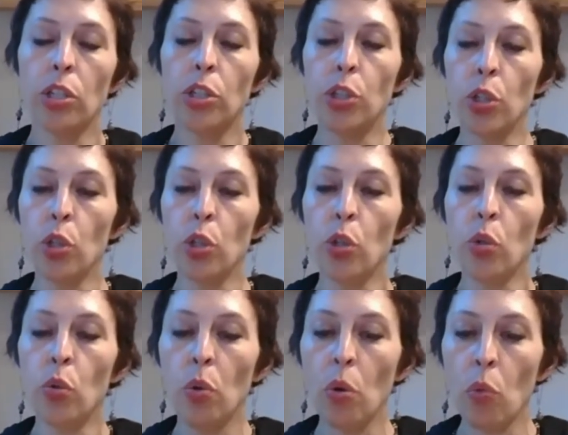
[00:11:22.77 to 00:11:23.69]

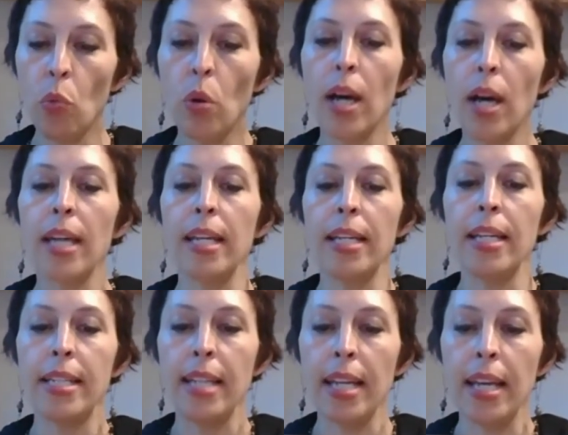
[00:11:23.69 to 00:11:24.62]
Do what
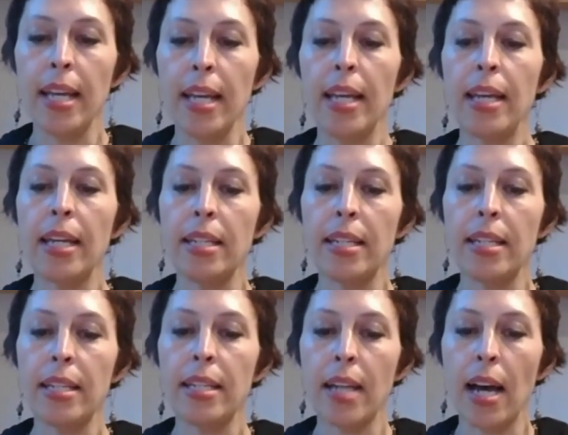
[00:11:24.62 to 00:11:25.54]
is
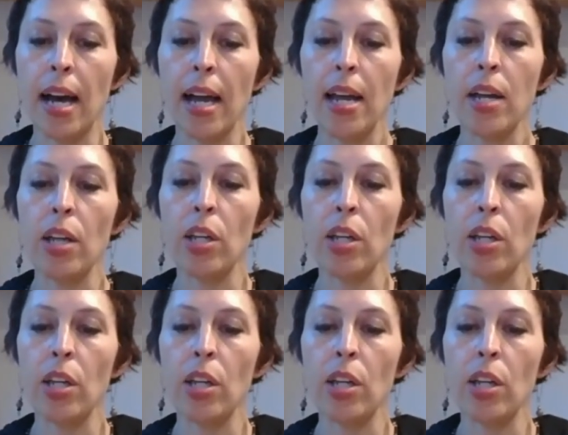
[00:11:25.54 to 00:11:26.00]
inside